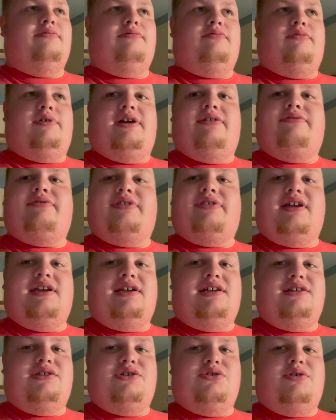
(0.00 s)
whatever they
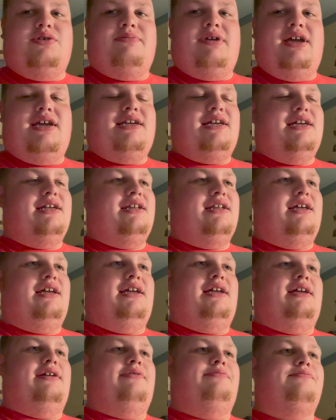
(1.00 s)
need to do to make it,
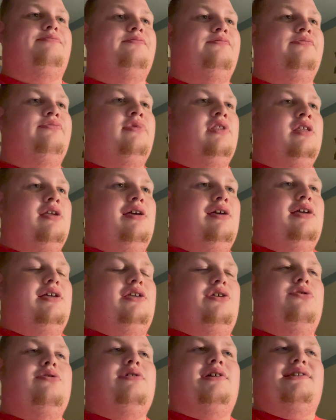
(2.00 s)
and
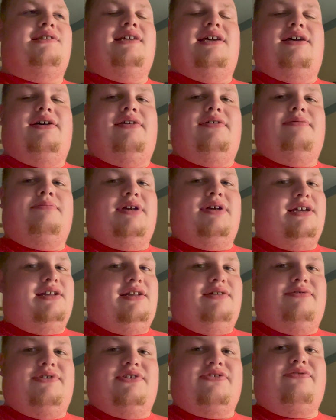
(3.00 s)
you could tell, man,
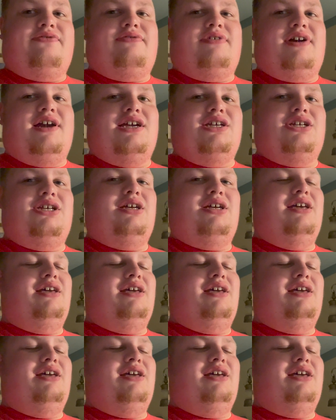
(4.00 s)
it was fresh.